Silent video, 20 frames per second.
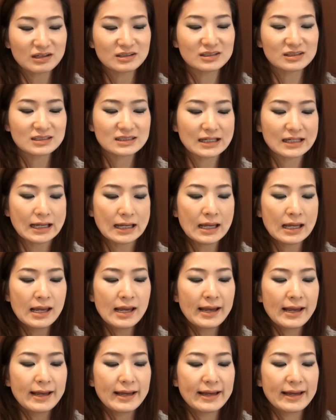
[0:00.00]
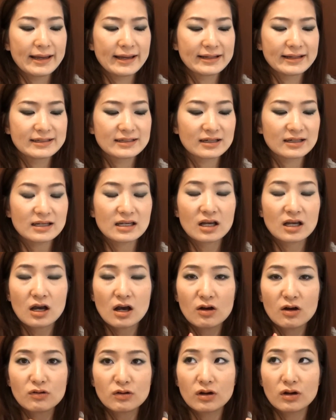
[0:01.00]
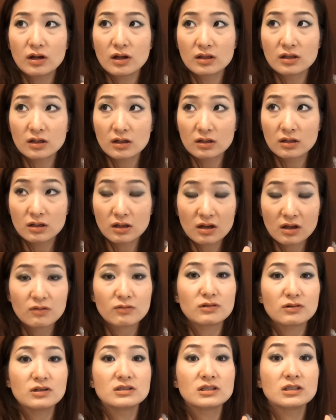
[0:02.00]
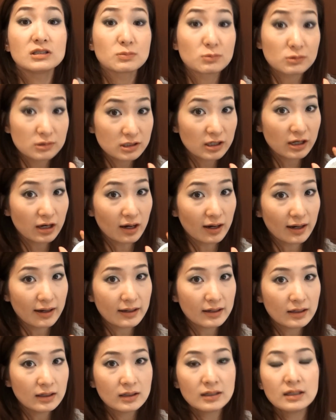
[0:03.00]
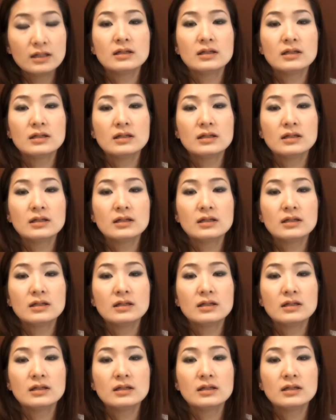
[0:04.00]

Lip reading: I should say, and the coverage is pretty high.